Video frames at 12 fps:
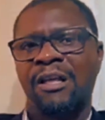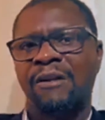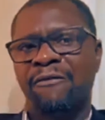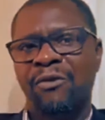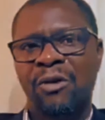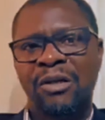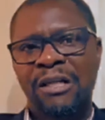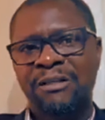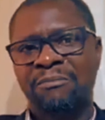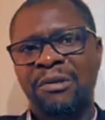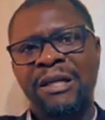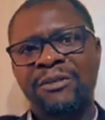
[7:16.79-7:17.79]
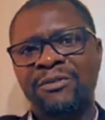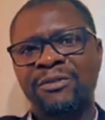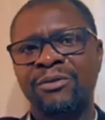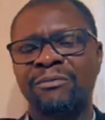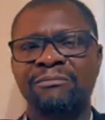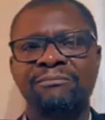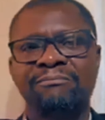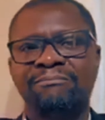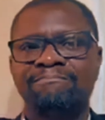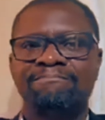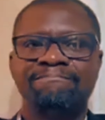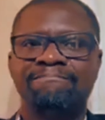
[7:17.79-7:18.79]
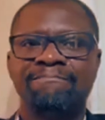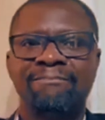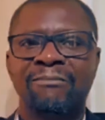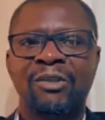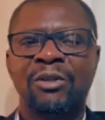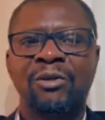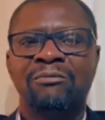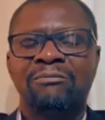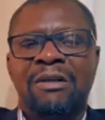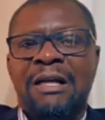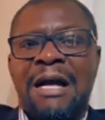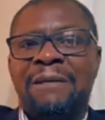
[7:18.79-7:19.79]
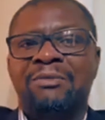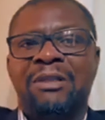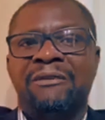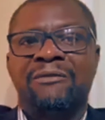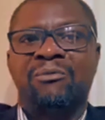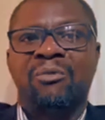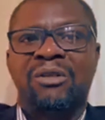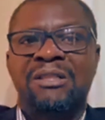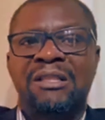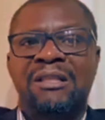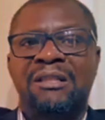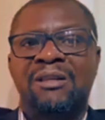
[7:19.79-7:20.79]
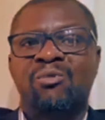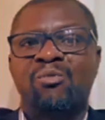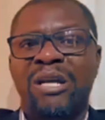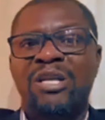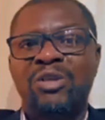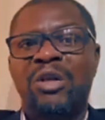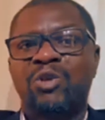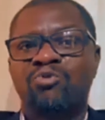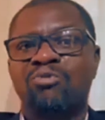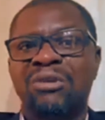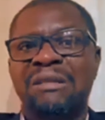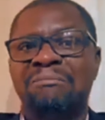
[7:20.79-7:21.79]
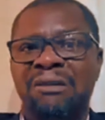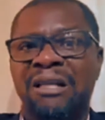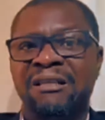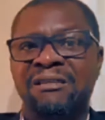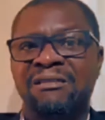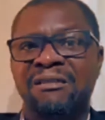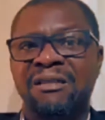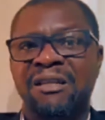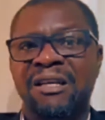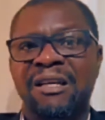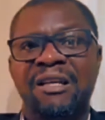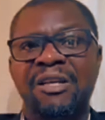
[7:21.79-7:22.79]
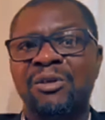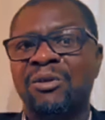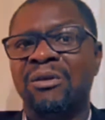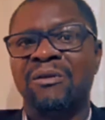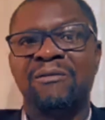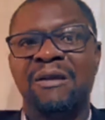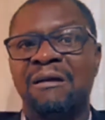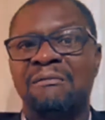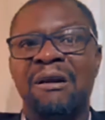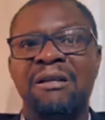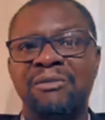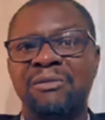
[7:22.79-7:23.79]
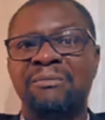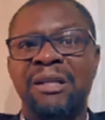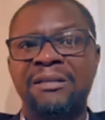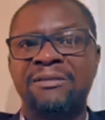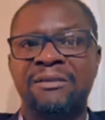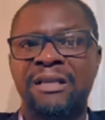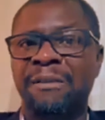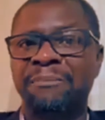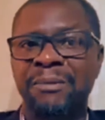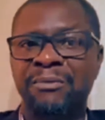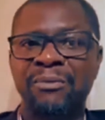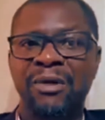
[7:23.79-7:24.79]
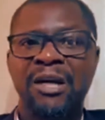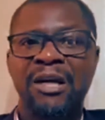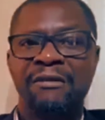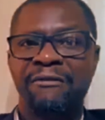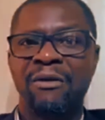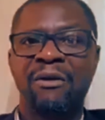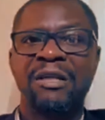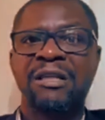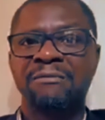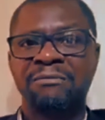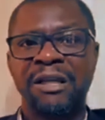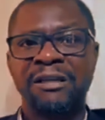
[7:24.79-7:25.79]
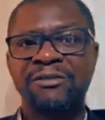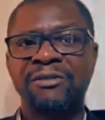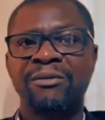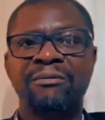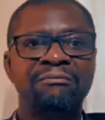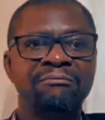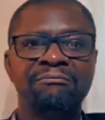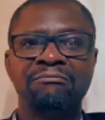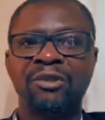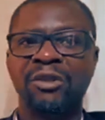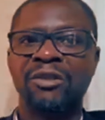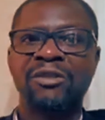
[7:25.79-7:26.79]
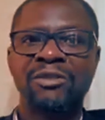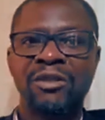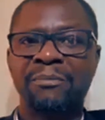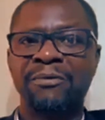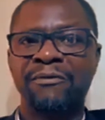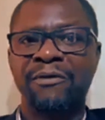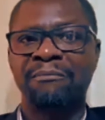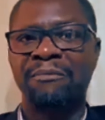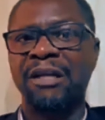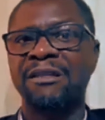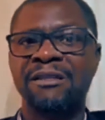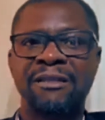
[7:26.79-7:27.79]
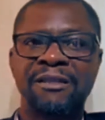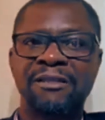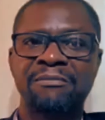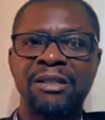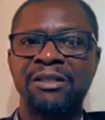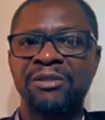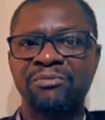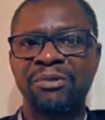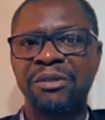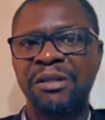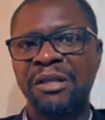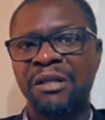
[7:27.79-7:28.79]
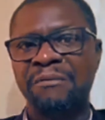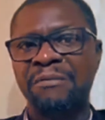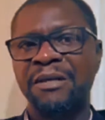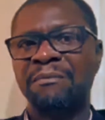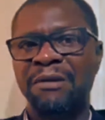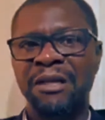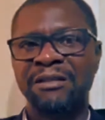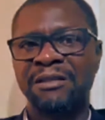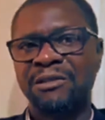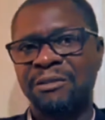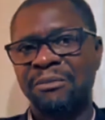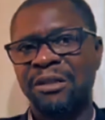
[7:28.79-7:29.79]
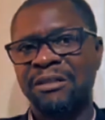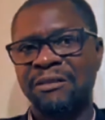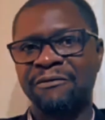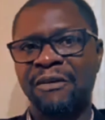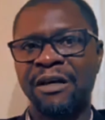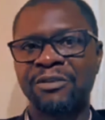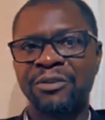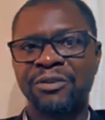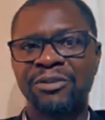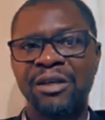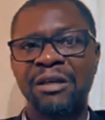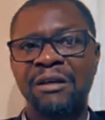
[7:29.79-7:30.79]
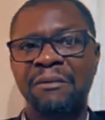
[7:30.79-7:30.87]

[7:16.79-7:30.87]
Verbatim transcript: If God has blessed you, Hmm? You know, I believe in one thing. When you are truly blessed, you look around to bless other people. If God has blessed you, nothing stop you from blessing this ministry. Be a blessing to Blaze and Fire Church.